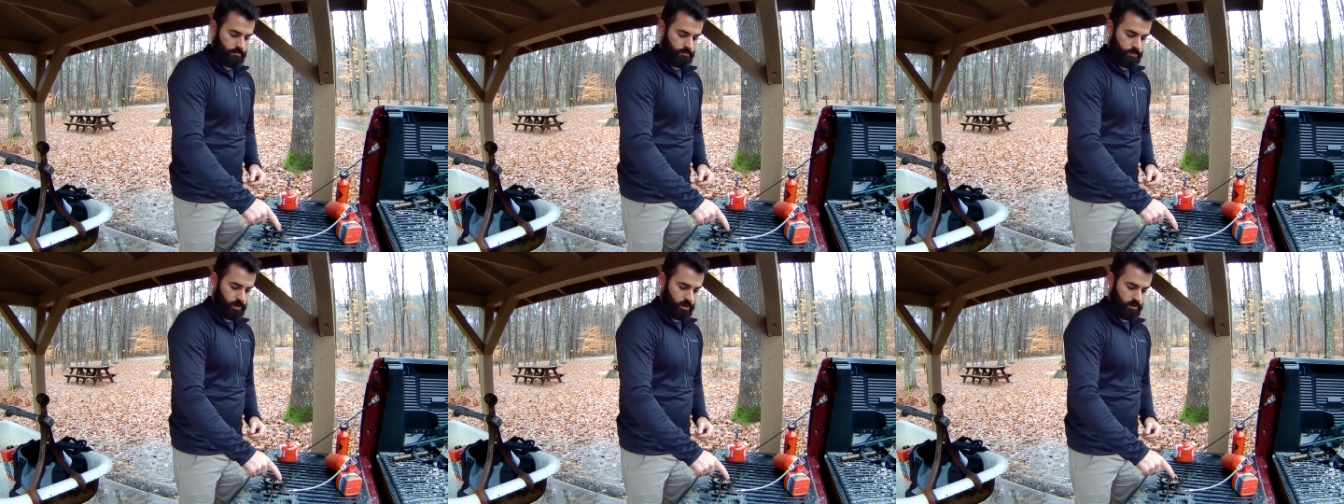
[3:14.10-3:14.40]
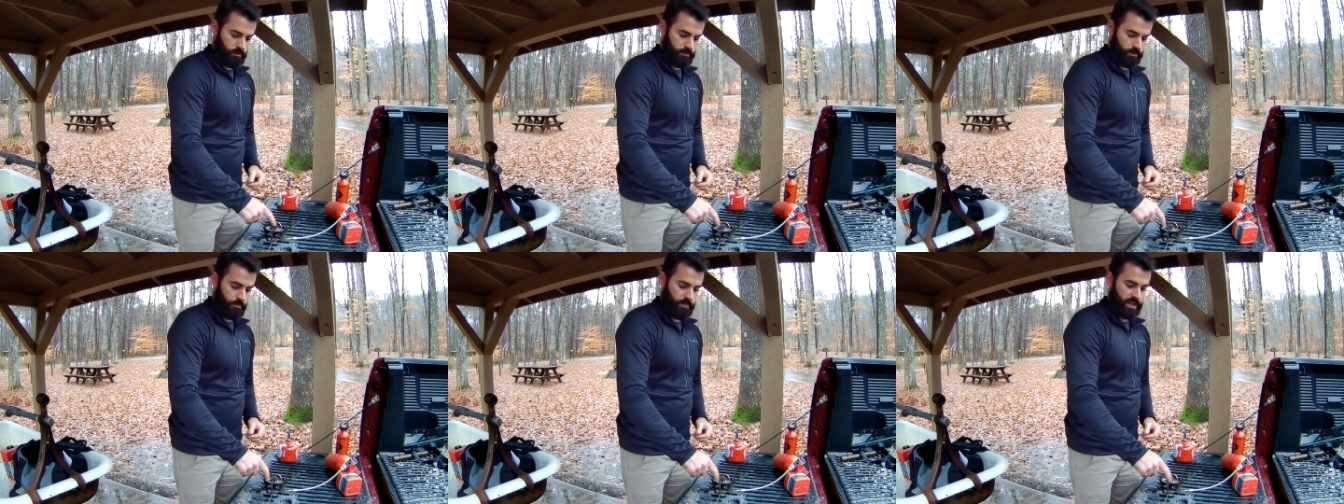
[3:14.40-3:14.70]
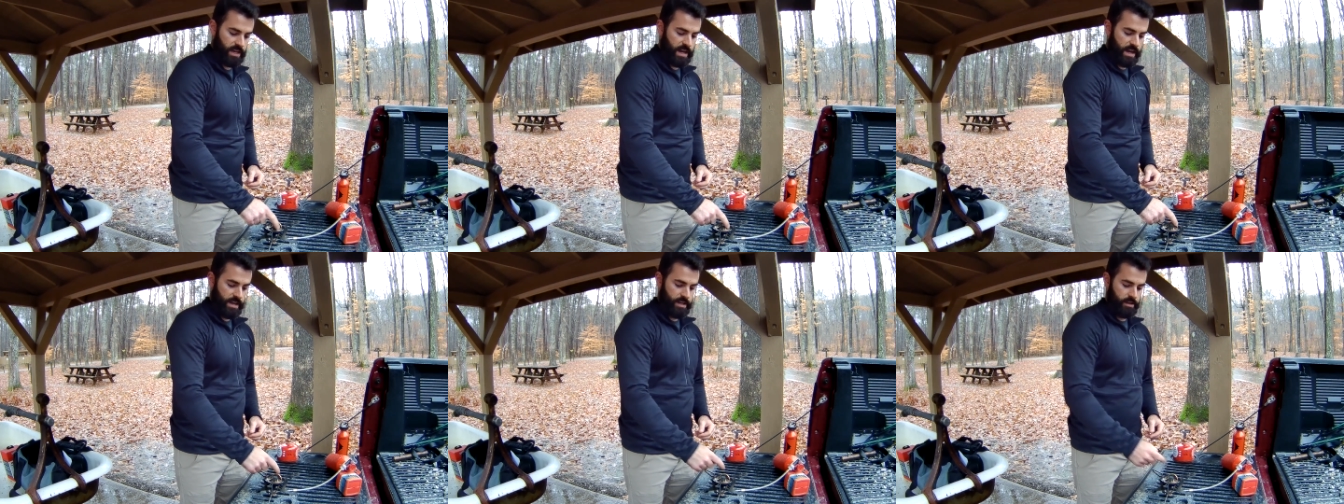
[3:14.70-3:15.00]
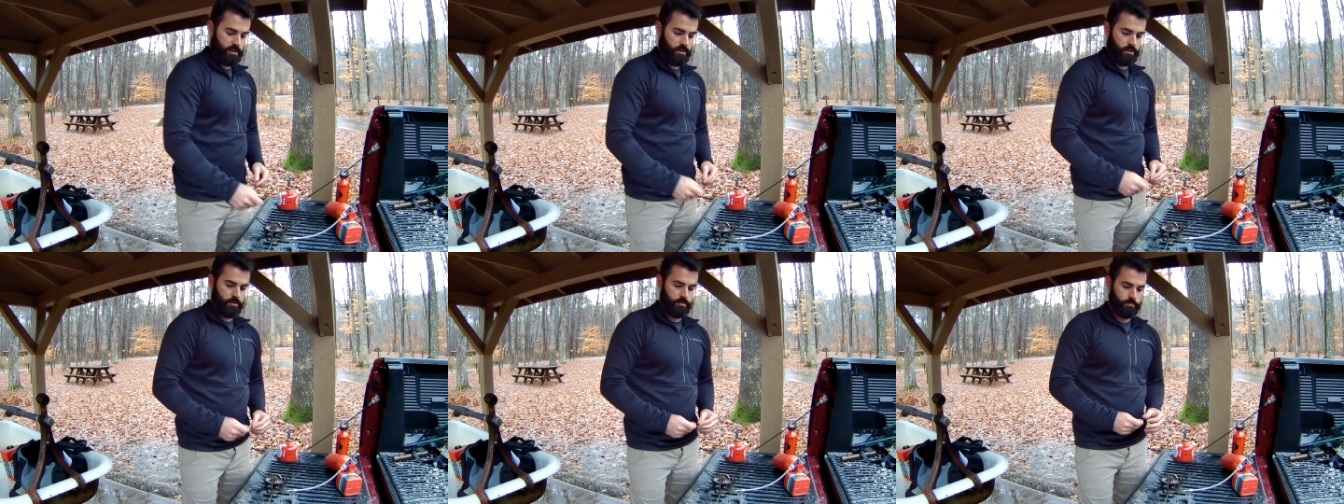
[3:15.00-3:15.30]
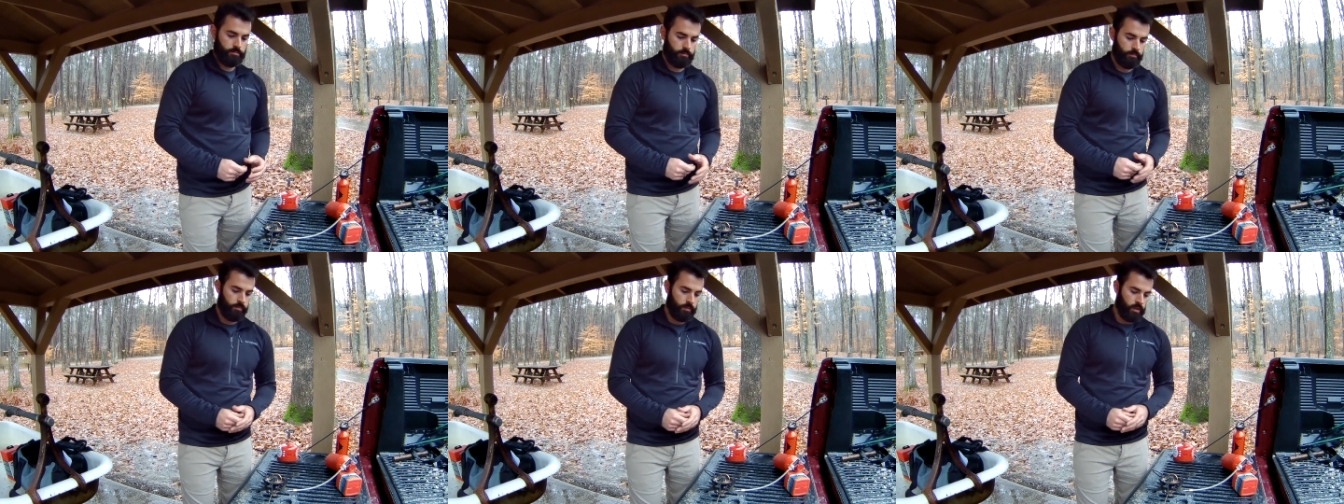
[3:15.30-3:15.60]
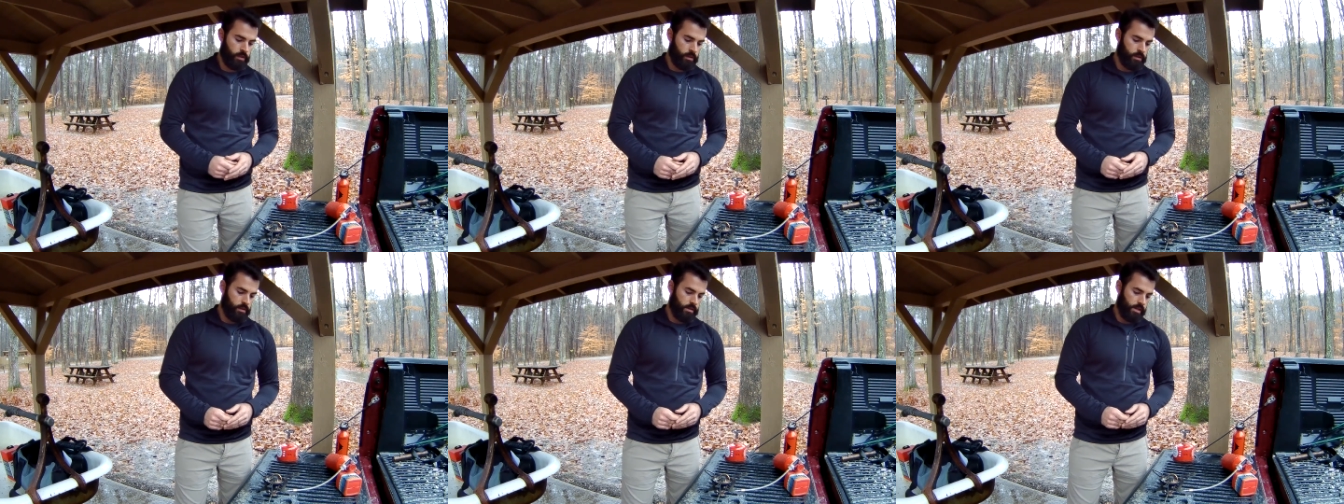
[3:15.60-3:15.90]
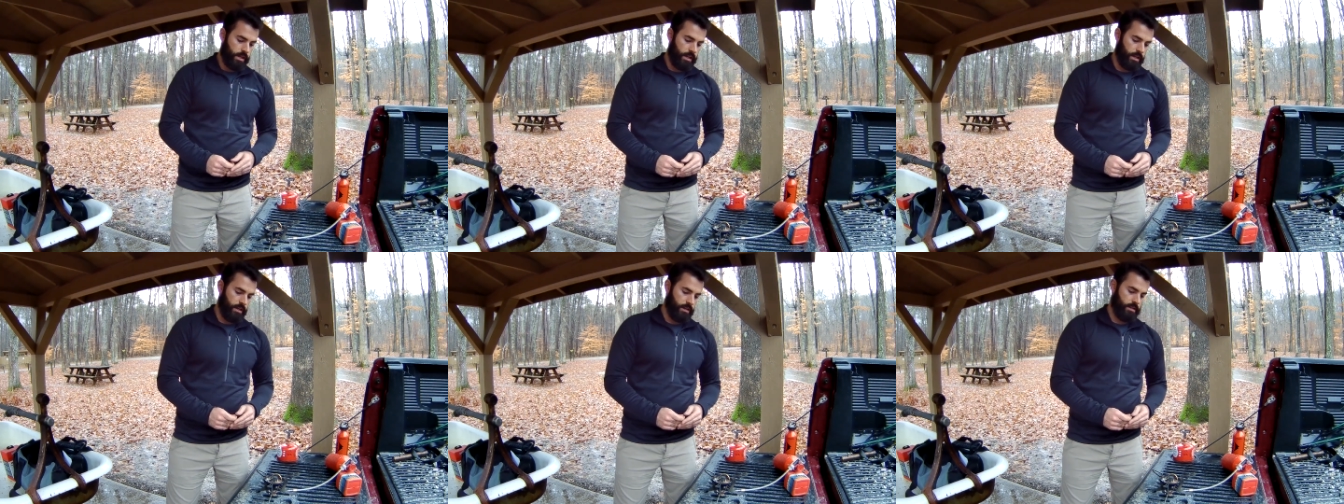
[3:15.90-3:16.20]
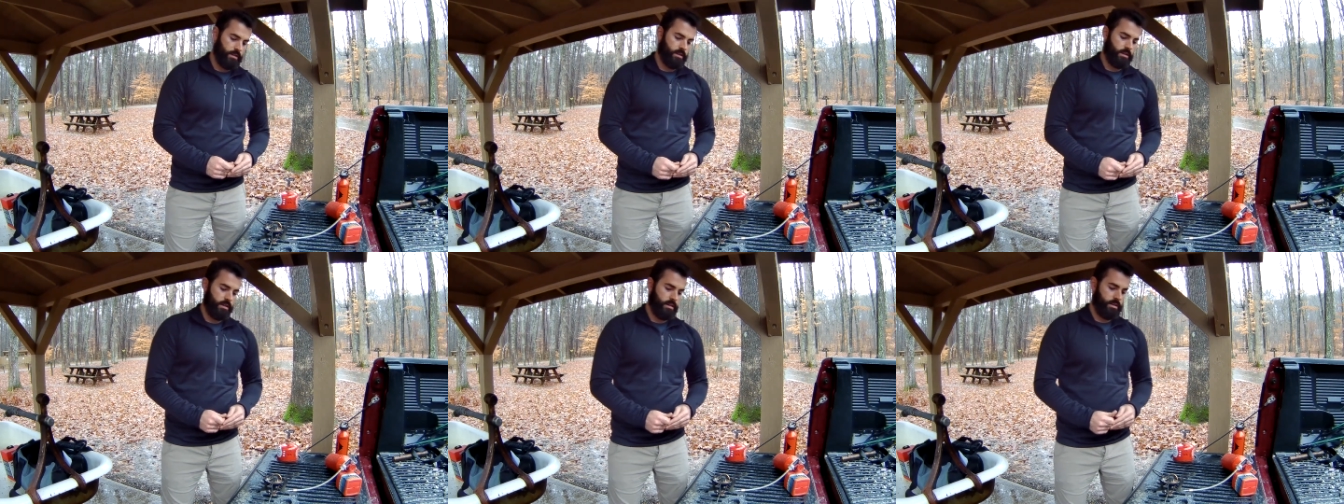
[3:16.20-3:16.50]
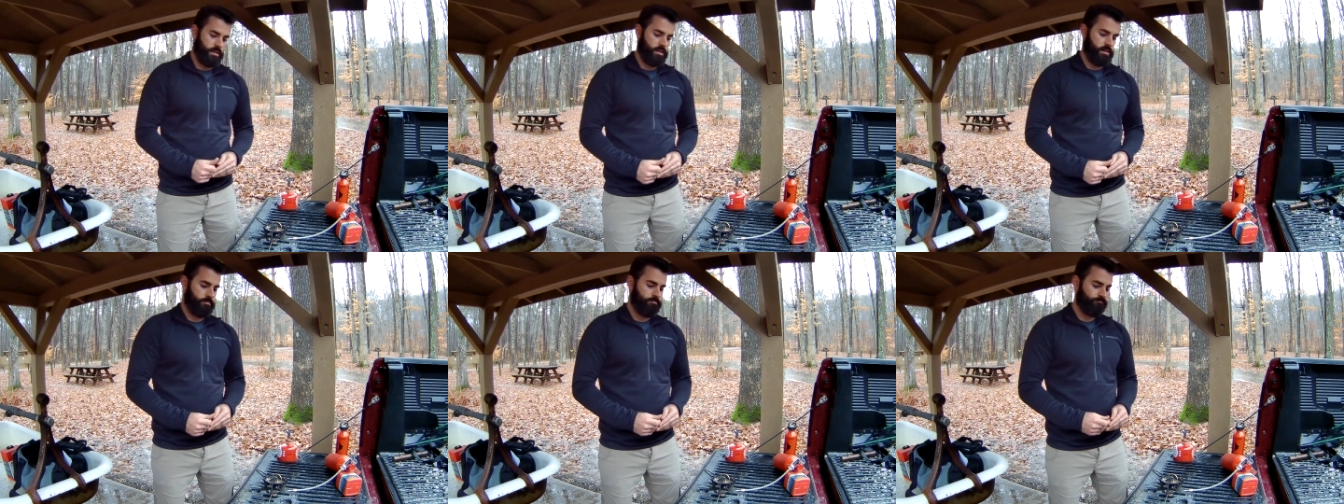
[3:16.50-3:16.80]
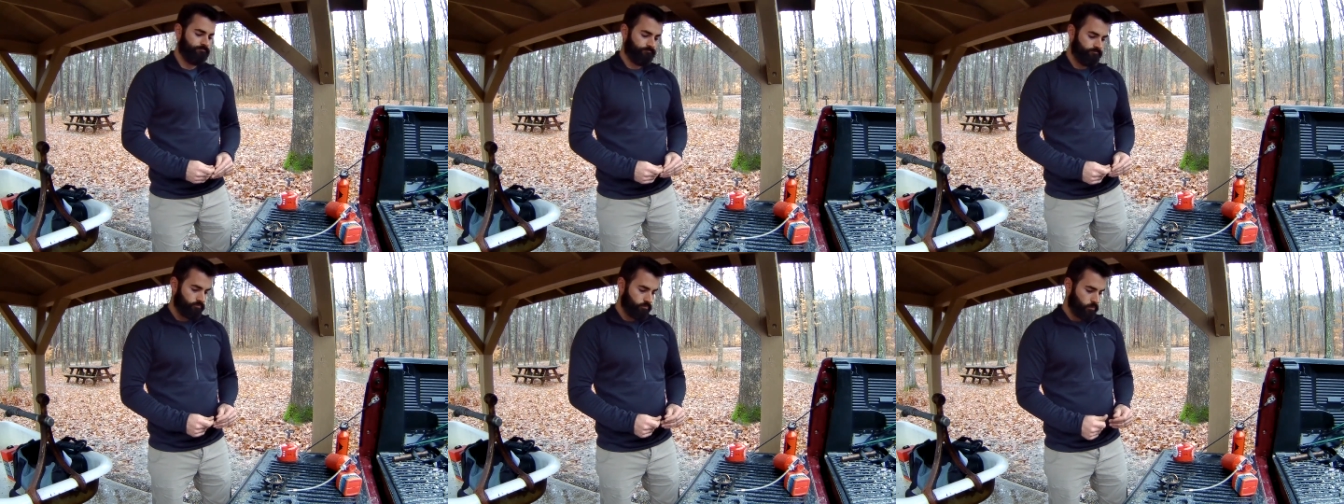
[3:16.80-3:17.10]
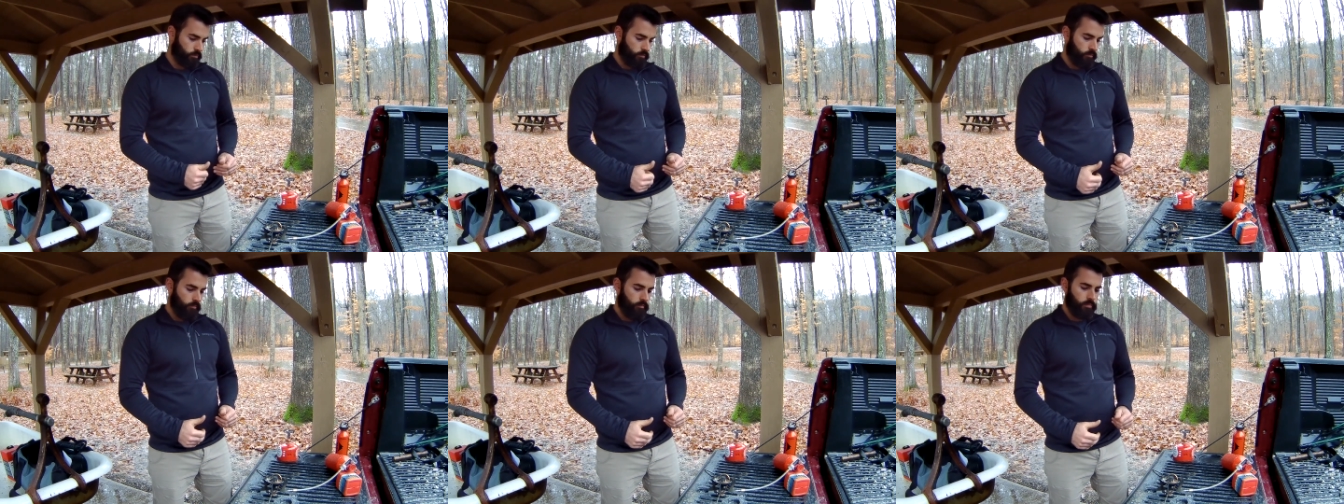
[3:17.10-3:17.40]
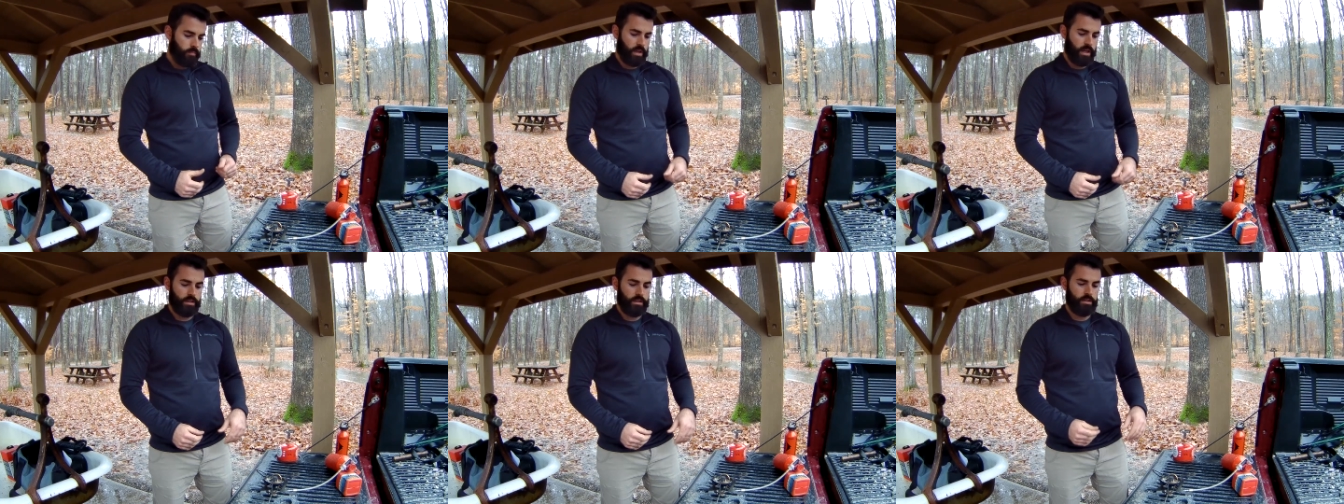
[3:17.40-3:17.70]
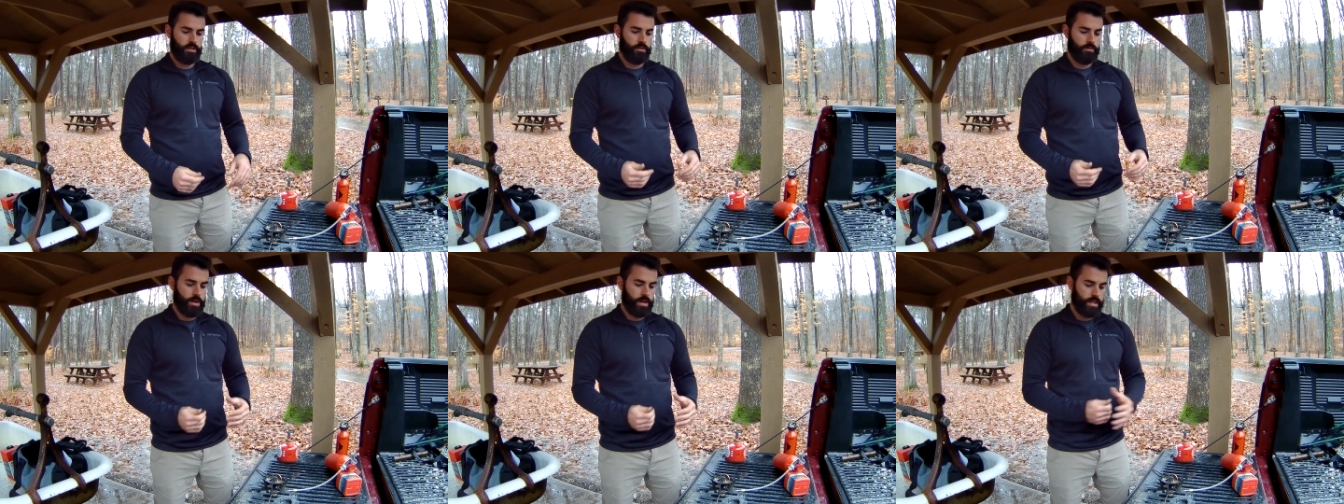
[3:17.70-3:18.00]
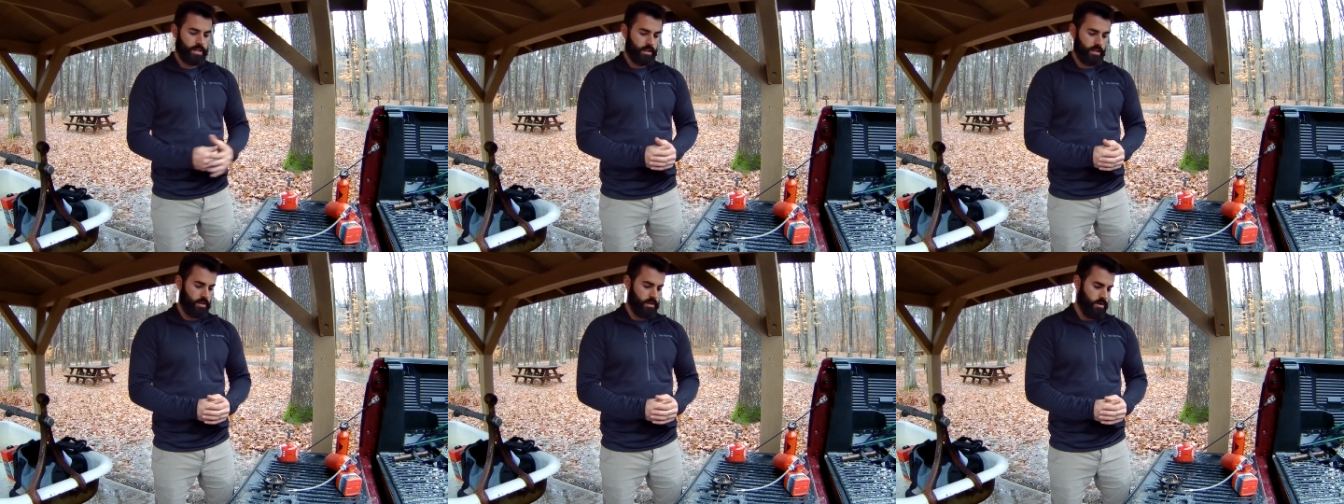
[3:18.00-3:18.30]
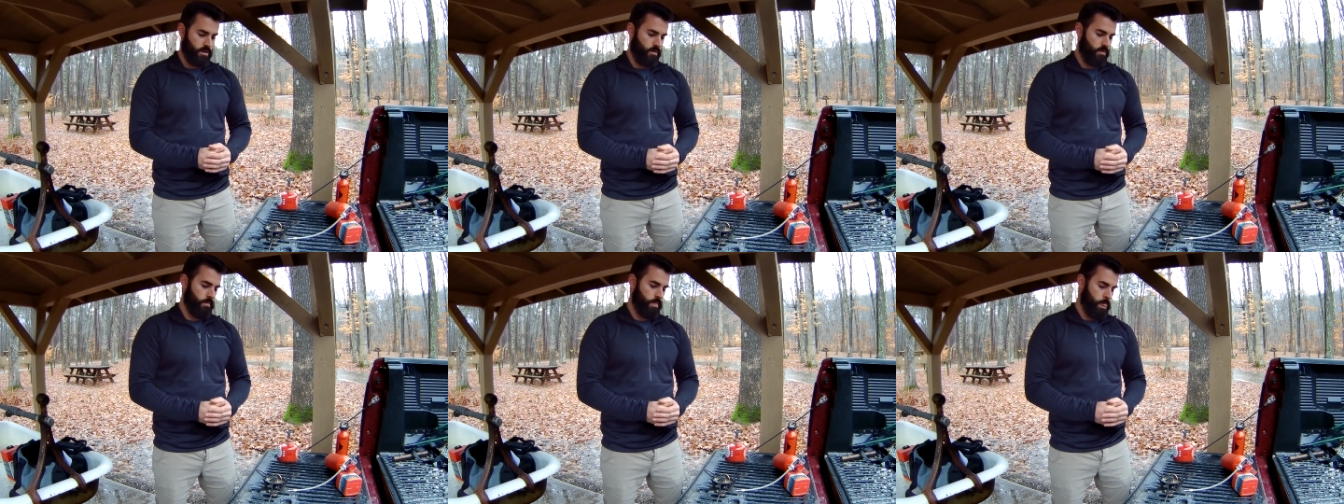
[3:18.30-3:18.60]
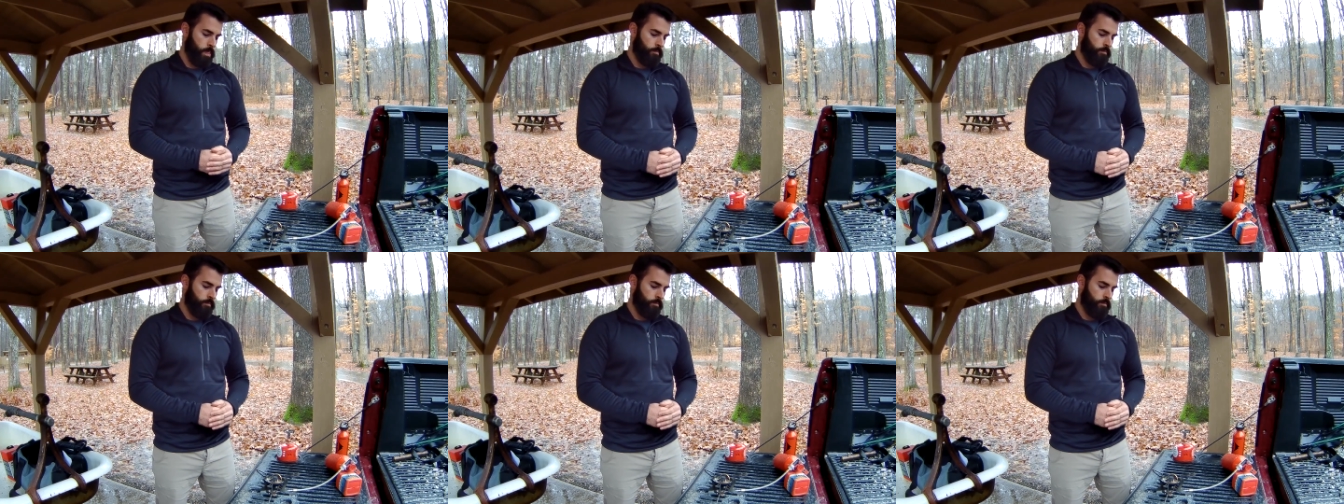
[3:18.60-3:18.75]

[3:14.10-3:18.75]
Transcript: burn from the eye here. And then you're ready to go.